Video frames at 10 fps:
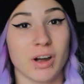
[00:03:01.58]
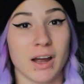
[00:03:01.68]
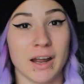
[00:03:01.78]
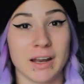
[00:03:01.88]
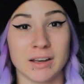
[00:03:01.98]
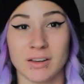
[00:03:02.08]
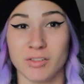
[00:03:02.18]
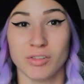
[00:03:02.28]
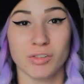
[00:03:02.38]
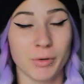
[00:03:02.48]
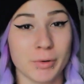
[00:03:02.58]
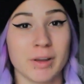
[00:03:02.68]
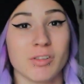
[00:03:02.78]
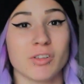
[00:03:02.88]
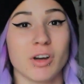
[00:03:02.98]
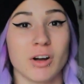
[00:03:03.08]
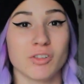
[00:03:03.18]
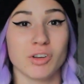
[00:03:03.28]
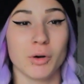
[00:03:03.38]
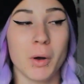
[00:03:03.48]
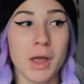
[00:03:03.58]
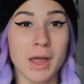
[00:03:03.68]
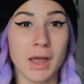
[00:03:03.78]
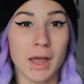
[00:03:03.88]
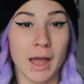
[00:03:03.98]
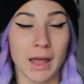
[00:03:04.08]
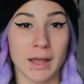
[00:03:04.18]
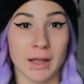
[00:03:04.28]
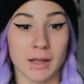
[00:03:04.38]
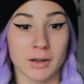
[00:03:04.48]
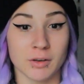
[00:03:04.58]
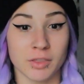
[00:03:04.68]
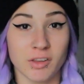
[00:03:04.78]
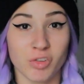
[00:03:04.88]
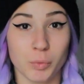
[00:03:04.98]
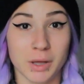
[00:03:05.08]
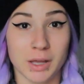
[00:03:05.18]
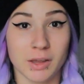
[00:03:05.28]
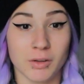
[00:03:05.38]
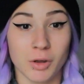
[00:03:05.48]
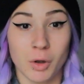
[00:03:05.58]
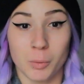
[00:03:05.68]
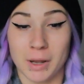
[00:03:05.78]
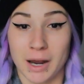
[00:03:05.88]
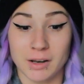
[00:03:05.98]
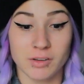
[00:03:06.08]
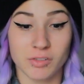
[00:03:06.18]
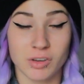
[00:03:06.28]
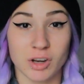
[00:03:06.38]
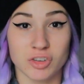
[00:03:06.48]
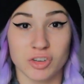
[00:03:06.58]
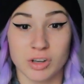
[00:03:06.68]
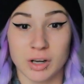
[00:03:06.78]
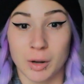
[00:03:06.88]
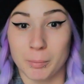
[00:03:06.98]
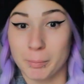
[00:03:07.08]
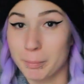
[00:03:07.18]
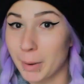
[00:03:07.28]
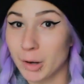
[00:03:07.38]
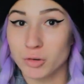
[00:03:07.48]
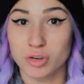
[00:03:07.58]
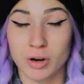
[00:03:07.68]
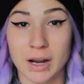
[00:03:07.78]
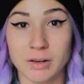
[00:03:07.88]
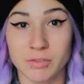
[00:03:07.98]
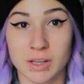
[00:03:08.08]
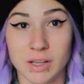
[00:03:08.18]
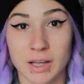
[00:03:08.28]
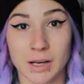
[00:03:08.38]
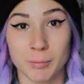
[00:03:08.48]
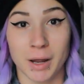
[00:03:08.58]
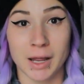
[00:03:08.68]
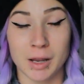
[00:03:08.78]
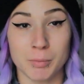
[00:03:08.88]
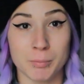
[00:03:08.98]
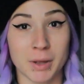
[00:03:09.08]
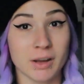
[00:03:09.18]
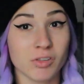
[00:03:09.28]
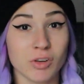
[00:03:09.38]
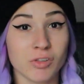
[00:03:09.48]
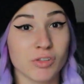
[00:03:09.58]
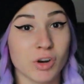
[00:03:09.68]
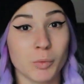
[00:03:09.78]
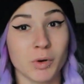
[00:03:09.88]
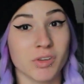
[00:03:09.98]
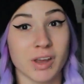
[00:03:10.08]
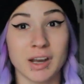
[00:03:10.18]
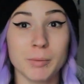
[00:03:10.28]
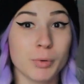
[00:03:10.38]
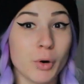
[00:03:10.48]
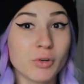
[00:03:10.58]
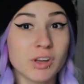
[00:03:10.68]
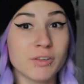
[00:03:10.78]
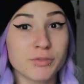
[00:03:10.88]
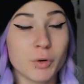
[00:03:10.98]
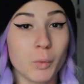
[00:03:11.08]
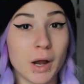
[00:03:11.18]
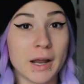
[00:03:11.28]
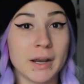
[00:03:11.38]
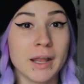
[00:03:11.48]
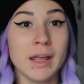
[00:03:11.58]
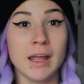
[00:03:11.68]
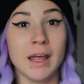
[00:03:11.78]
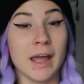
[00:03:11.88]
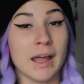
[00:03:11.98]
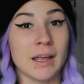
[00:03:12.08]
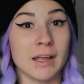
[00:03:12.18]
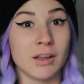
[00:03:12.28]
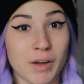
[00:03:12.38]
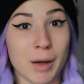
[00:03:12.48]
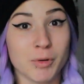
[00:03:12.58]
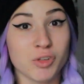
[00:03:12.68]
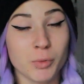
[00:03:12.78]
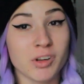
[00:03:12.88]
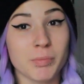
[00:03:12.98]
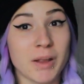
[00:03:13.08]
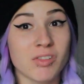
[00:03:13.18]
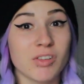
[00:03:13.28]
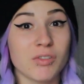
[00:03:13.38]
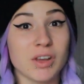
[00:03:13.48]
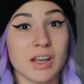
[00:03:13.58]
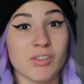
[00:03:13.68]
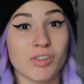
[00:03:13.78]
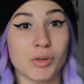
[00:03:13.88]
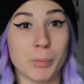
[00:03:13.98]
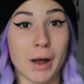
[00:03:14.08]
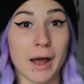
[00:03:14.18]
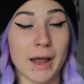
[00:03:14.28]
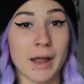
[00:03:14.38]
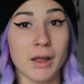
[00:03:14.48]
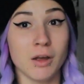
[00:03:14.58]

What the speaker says: guy, and he's so nice to talk to. And this week we had a discussion about trying vegan, and my biggest concern was hitting protein for one and how much more expensive it is to buy